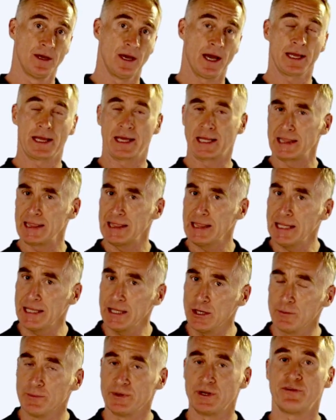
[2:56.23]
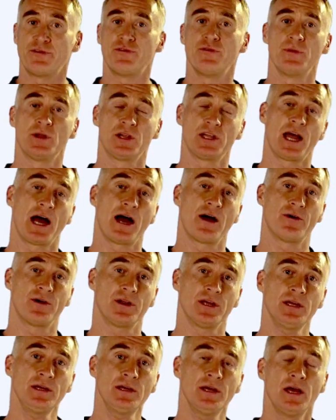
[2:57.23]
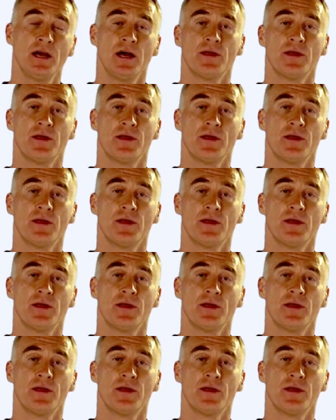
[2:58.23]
and get a little bit of familiarity.